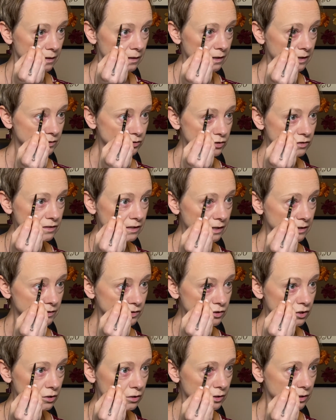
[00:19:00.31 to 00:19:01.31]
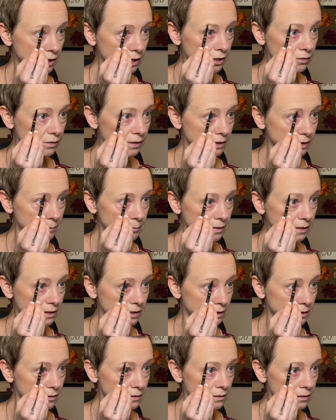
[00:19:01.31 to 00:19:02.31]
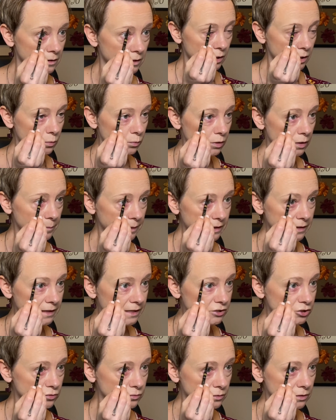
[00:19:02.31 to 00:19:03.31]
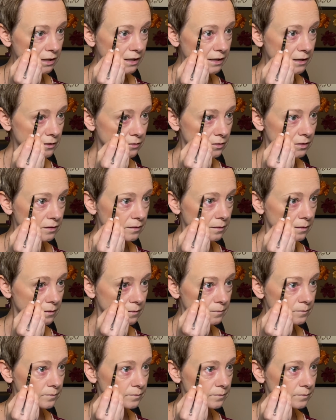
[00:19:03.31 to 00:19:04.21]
and just kind of start coloring him in where my natural hair is.